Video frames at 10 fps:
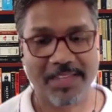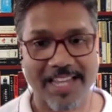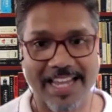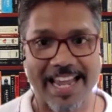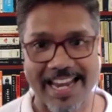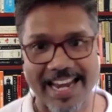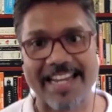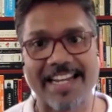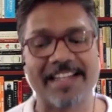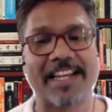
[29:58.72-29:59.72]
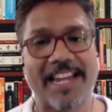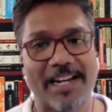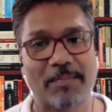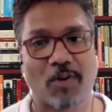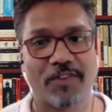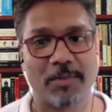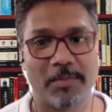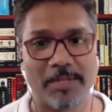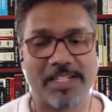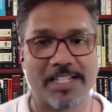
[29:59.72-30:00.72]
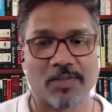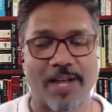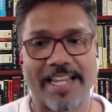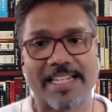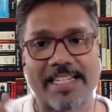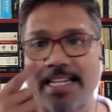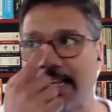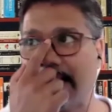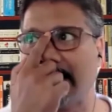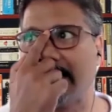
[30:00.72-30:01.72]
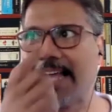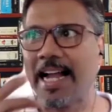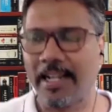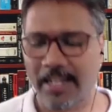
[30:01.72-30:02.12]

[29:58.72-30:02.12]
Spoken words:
and create a profitable business. So I guess in that